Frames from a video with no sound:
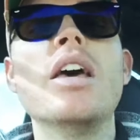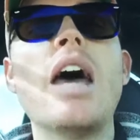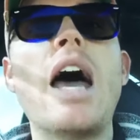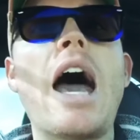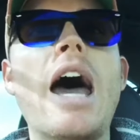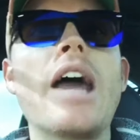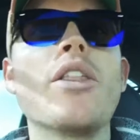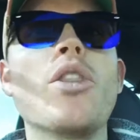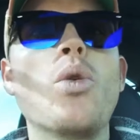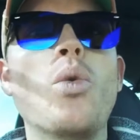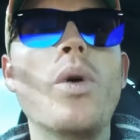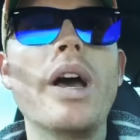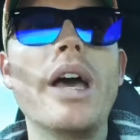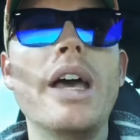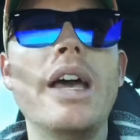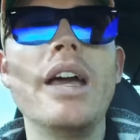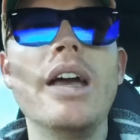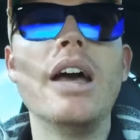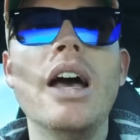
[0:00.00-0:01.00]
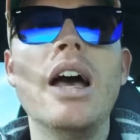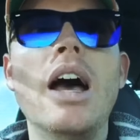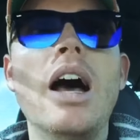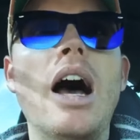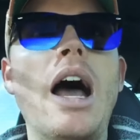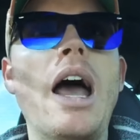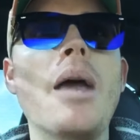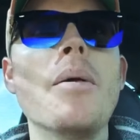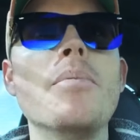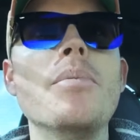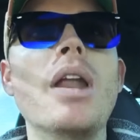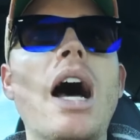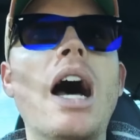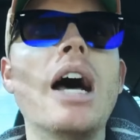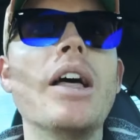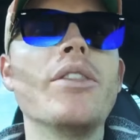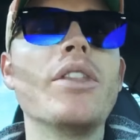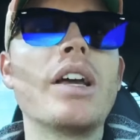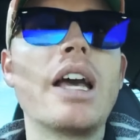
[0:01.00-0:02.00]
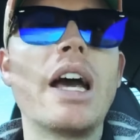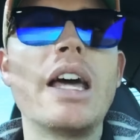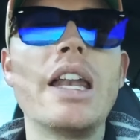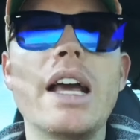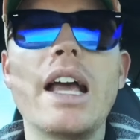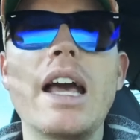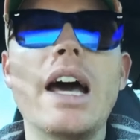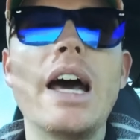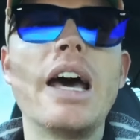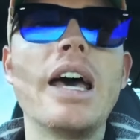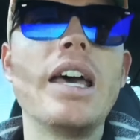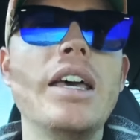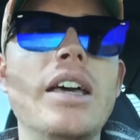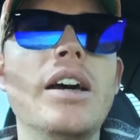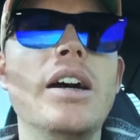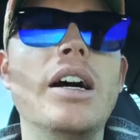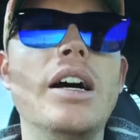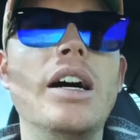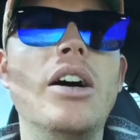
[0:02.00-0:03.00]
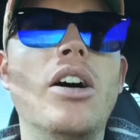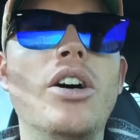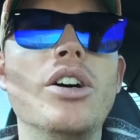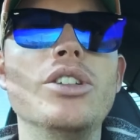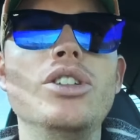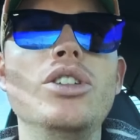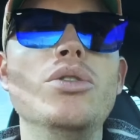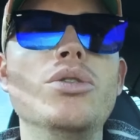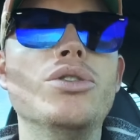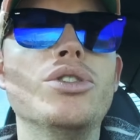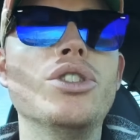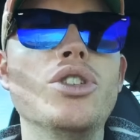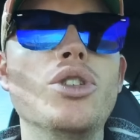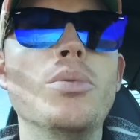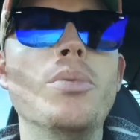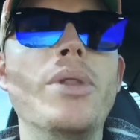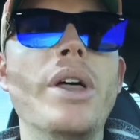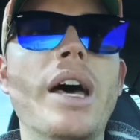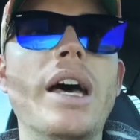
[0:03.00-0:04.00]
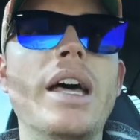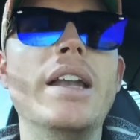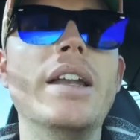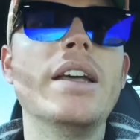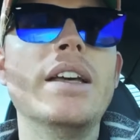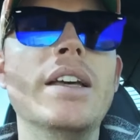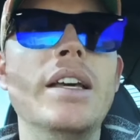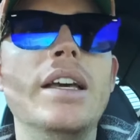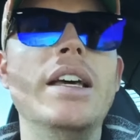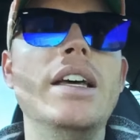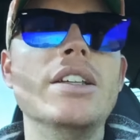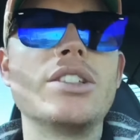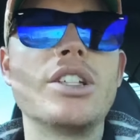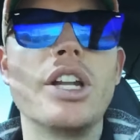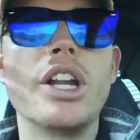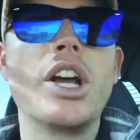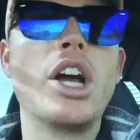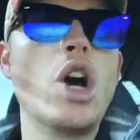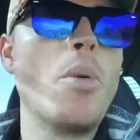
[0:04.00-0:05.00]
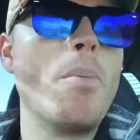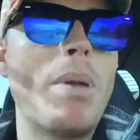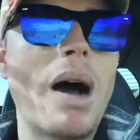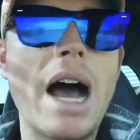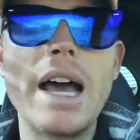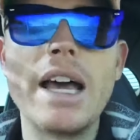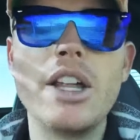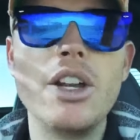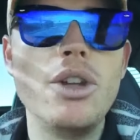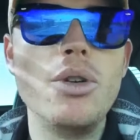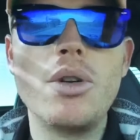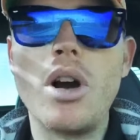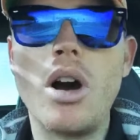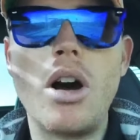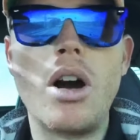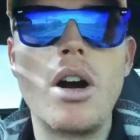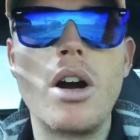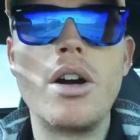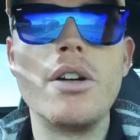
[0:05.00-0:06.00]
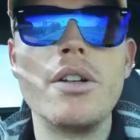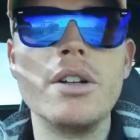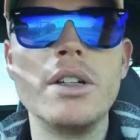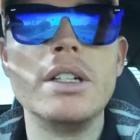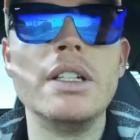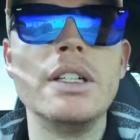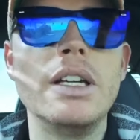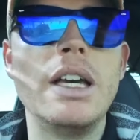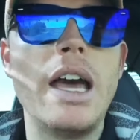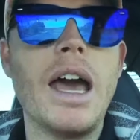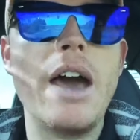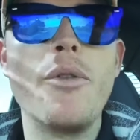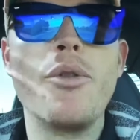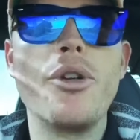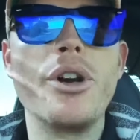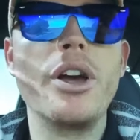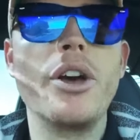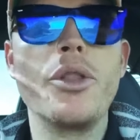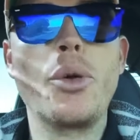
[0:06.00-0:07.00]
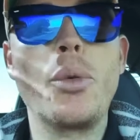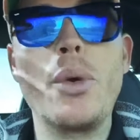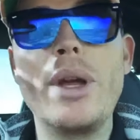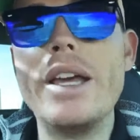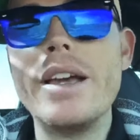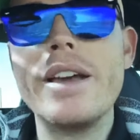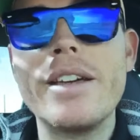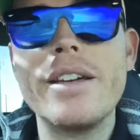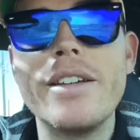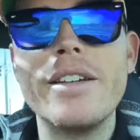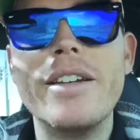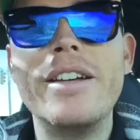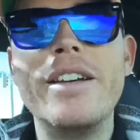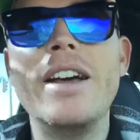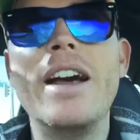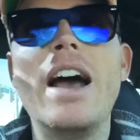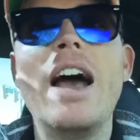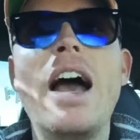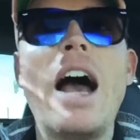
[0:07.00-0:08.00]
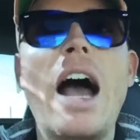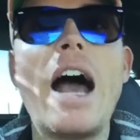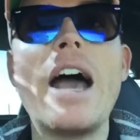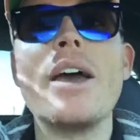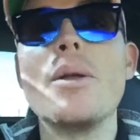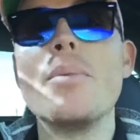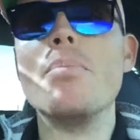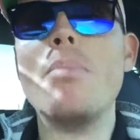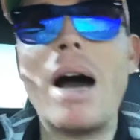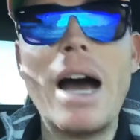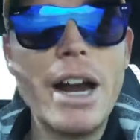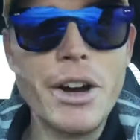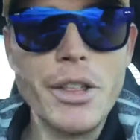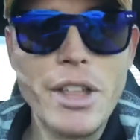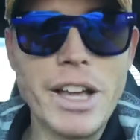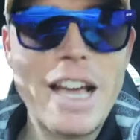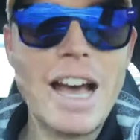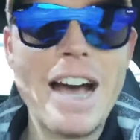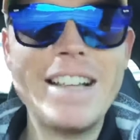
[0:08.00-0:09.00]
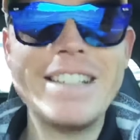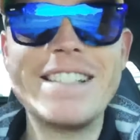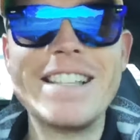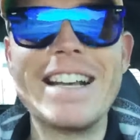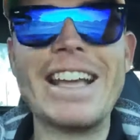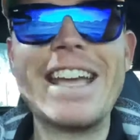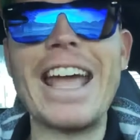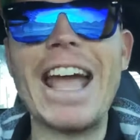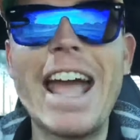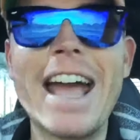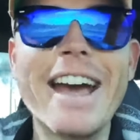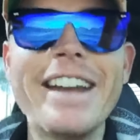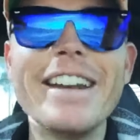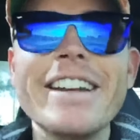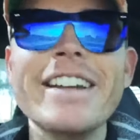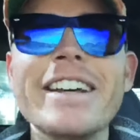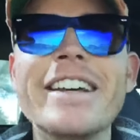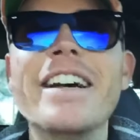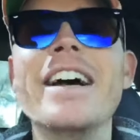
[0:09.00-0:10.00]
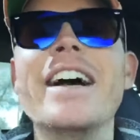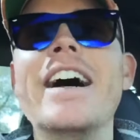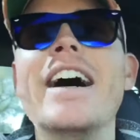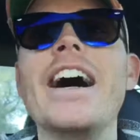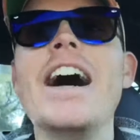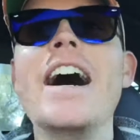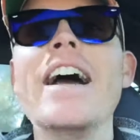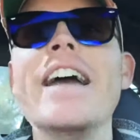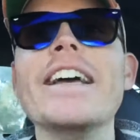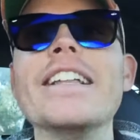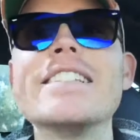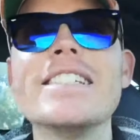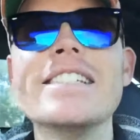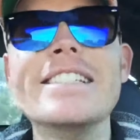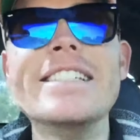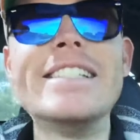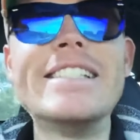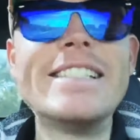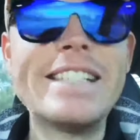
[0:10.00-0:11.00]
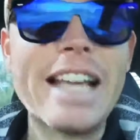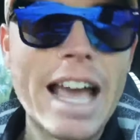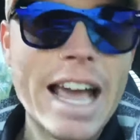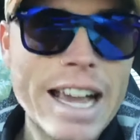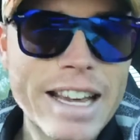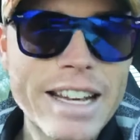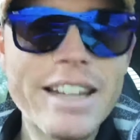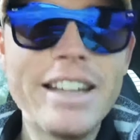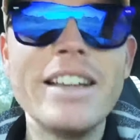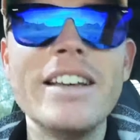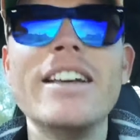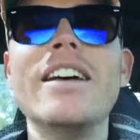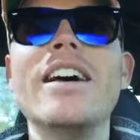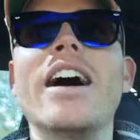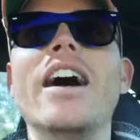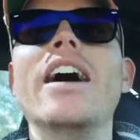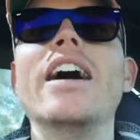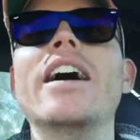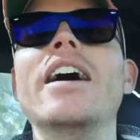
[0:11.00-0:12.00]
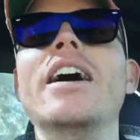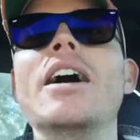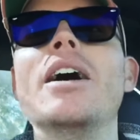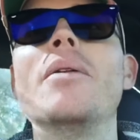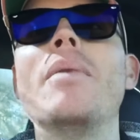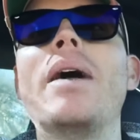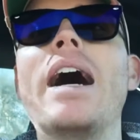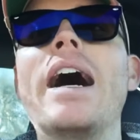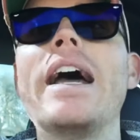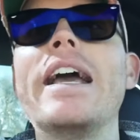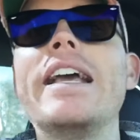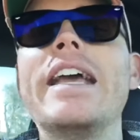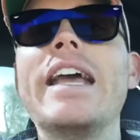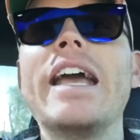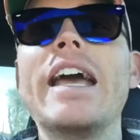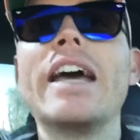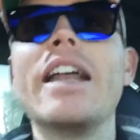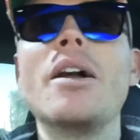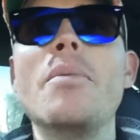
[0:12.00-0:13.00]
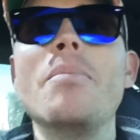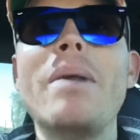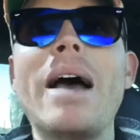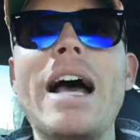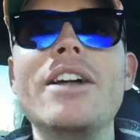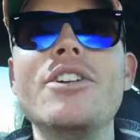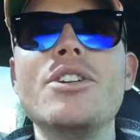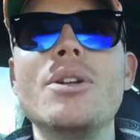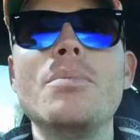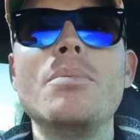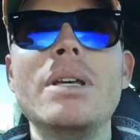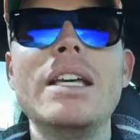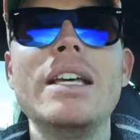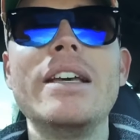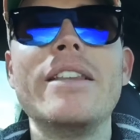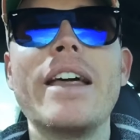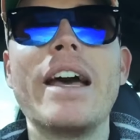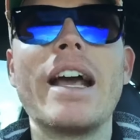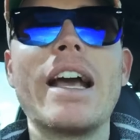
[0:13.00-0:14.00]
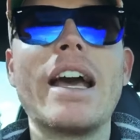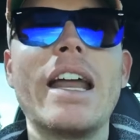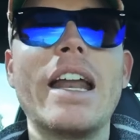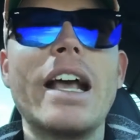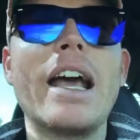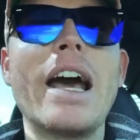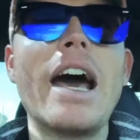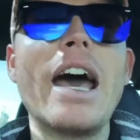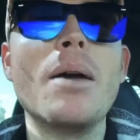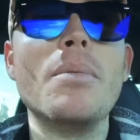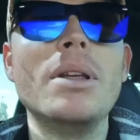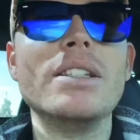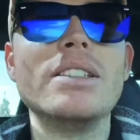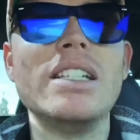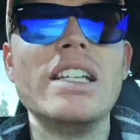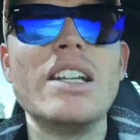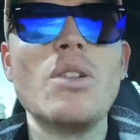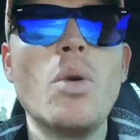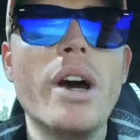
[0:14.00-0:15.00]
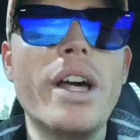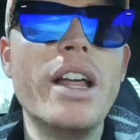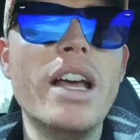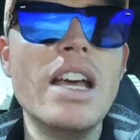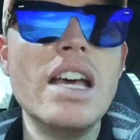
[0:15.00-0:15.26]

out of the way. I am not the kind of guy on YouTube that is going to go buy a new car every other week. I admire the guys that can. It's insane. I can't imagine being that kind of guy. I mean, seeing what